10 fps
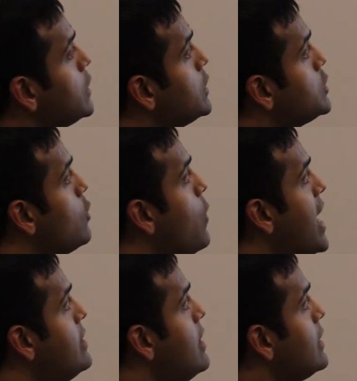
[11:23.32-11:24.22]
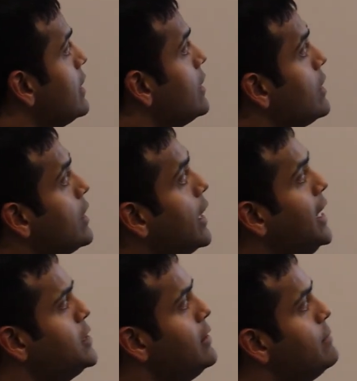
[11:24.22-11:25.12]
So when
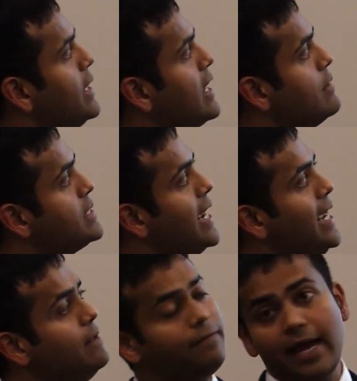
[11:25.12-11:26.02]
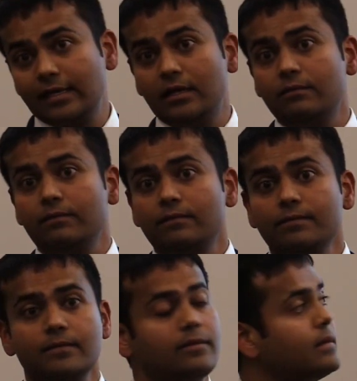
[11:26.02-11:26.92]
insulin becomes ineffective,
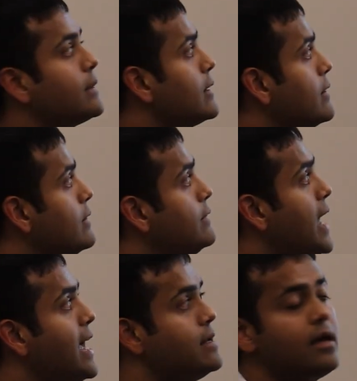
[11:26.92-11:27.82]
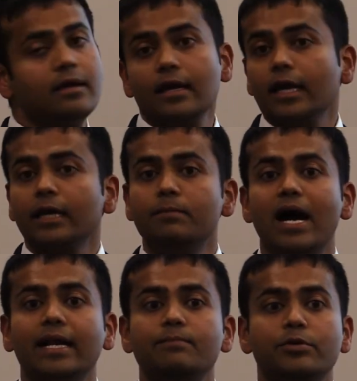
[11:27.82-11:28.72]
then the
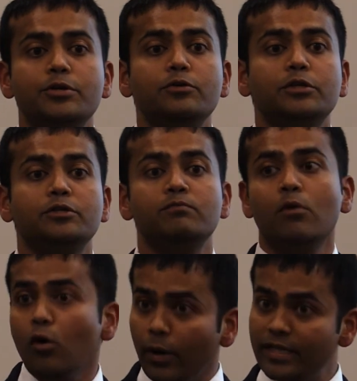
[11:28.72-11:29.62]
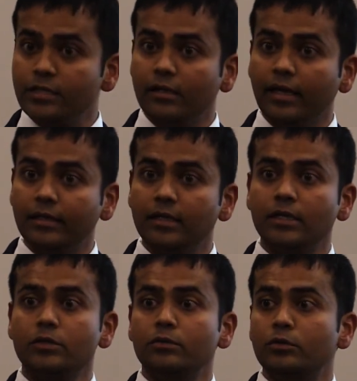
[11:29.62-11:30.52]
body produces more insulin
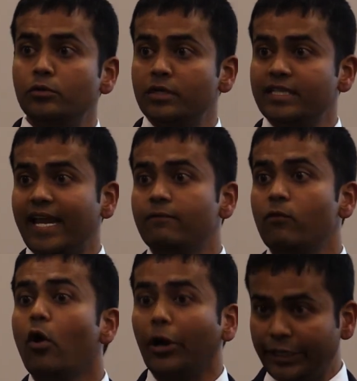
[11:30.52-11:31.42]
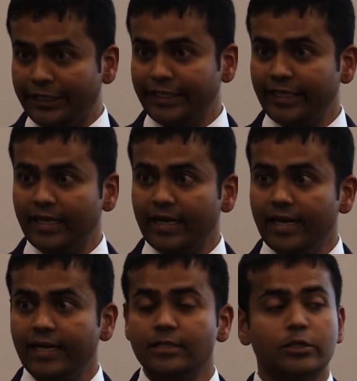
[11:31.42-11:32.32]
to do the same work.
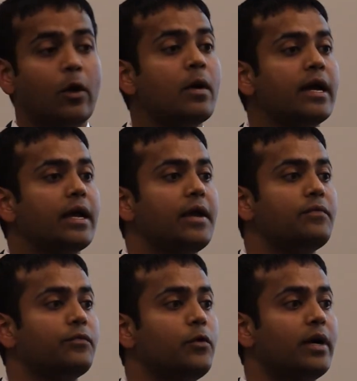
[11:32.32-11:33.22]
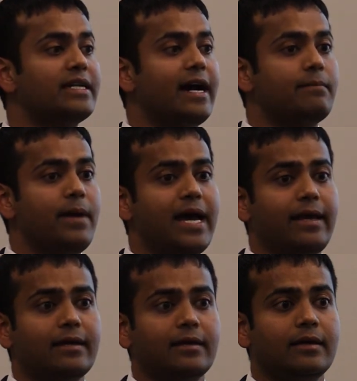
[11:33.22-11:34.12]
And so if you are diabetic